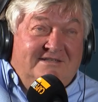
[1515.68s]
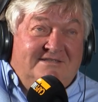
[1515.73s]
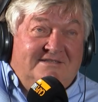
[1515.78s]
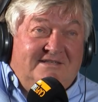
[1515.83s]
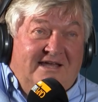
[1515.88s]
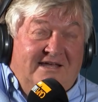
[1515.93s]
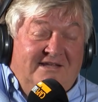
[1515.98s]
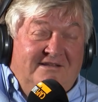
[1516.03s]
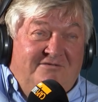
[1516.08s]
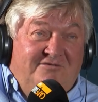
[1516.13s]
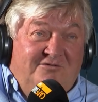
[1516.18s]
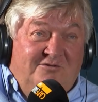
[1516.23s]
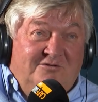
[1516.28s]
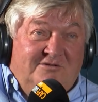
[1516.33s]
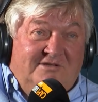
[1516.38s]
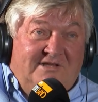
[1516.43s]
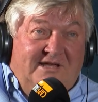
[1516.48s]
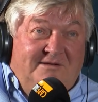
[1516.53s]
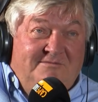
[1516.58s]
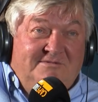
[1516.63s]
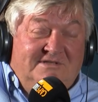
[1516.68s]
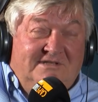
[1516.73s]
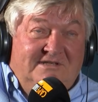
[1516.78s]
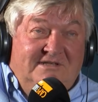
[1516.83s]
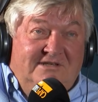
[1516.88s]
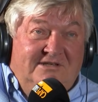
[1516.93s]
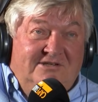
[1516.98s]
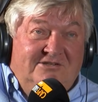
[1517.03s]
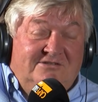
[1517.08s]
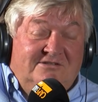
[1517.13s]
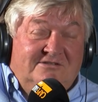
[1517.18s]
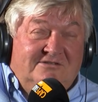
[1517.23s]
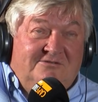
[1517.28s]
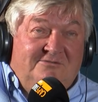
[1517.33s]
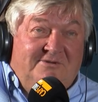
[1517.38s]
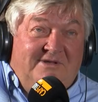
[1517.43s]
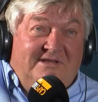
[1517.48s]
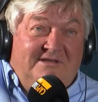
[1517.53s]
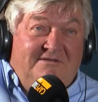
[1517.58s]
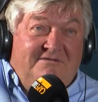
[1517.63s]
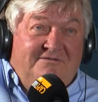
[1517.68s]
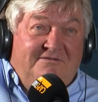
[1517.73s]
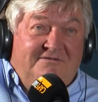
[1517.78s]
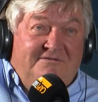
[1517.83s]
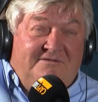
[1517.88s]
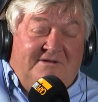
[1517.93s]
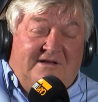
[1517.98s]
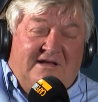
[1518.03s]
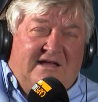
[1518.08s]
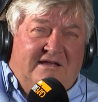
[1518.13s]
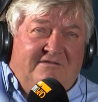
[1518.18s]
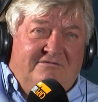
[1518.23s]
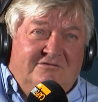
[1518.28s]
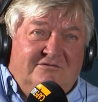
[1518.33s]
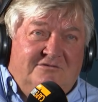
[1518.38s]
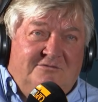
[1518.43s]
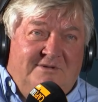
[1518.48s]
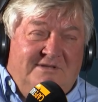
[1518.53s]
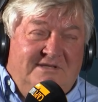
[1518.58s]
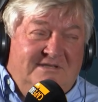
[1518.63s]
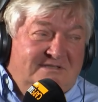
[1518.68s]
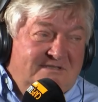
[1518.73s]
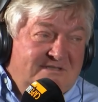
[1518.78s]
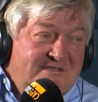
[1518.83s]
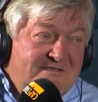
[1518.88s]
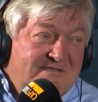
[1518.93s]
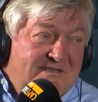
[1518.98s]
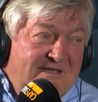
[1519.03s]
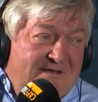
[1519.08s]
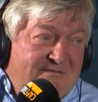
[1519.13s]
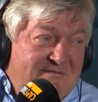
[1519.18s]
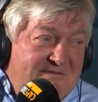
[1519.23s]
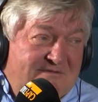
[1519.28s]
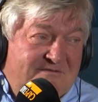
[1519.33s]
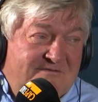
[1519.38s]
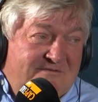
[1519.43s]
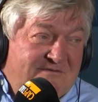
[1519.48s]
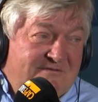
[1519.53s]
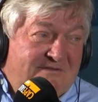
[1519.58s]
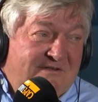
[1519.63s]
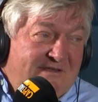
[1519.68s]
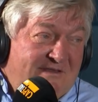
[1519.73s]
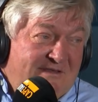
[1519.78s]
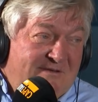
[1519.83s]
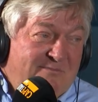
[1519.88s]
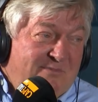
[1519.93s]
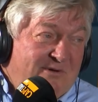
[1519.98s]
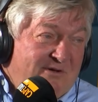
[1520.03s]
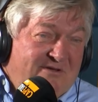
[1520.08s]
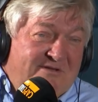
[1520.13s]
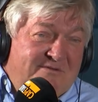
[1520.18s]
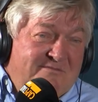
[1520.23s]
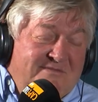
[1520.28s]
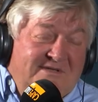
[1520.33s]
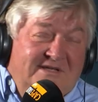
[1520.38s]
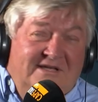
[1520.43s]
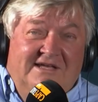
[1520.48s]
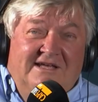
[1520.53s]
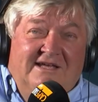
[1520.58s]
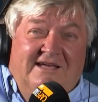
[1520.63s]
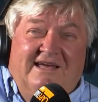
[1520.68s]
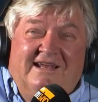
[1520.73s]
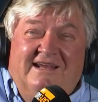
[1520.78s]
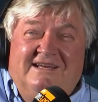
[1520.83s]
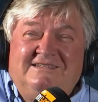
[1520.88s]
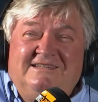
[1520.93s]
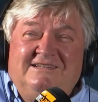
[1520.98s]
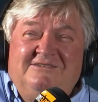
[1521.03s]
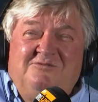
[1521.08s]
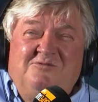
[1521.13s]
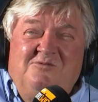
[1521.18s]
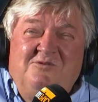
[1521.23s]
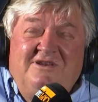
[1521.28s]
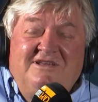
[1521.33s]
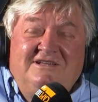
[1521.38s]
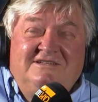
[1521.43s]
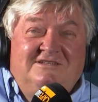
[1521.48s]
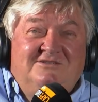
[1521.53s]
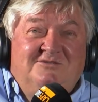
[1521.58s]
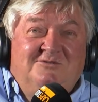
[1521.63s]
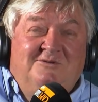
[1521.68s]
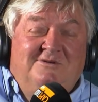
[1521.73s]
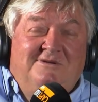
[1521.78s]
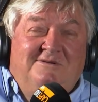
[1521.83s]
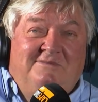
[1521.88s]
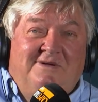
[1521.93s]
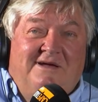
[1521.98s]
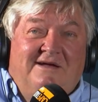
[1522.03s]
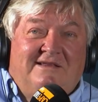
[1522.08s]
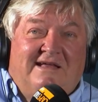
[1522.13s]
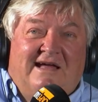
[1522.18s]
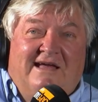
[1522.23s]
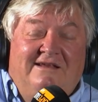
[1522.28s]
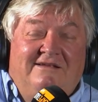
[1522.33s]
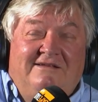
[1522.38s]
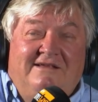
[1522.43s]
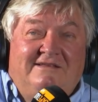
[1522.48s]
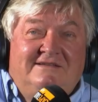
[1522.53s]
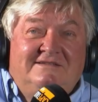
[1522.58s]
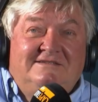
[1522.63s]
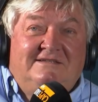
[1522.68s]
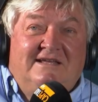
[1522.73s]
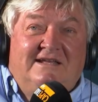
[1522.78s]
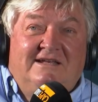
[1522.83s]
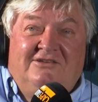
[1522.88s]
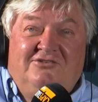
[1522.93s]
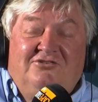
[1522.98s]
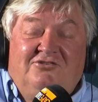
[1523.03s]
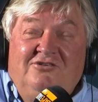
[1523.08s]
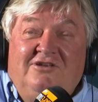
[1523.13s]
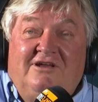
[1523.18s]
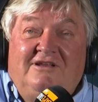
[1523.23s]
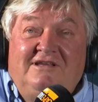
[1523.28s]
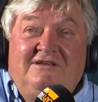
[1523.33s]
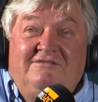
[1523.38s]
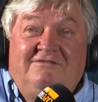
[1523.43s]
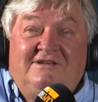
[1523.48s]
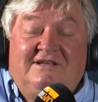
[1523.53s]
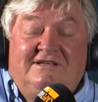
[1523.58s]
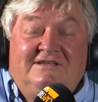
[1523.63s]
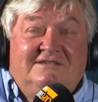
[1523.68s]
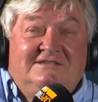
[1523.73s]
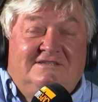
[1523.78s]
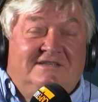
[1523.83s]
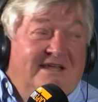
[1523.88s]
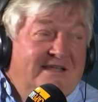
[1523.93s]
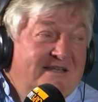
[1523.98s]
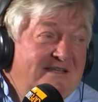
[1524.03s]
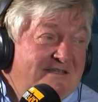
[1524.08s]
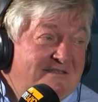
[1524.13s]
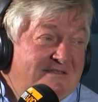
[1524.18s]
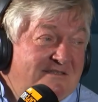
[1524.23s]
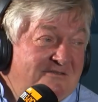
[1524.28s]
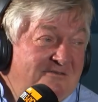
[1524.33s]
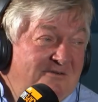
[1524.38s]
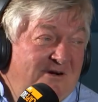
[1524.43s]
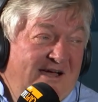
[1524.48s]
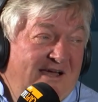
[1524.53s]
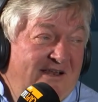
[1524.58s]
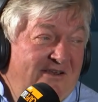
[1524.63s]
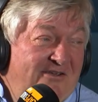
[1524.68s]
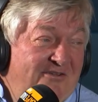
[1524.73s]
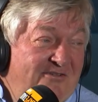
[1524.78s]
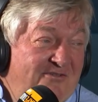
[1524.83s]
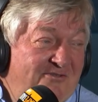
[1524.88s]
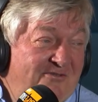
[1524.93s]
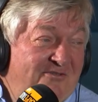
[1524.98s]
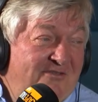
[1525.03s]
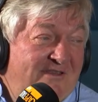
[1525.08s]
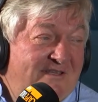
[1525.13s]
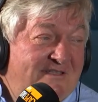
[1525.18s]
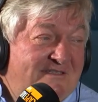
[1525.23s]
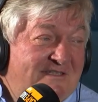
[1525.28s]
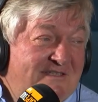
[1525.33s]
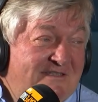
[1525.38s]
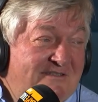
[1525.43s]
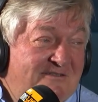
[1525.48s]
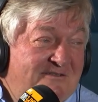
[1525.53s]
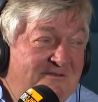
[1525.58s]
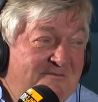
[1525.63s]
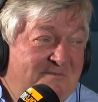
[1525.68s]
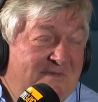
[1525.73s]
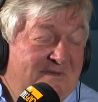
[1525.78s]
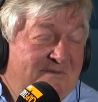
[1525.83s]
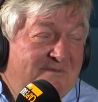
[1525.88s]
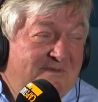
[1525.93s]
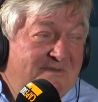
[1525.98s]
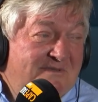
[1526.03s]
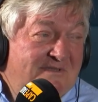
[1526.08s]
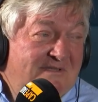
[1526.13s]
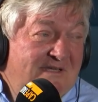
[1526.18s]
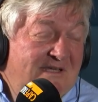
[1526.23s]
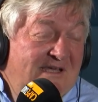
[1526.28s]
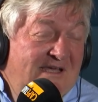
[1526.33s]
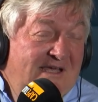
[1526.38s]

I signed 4 times, an initial 25 or 26 times at the bottom. And I said, what is this all about? I don't understand it. You don't even understand it. So why do you do these things to people?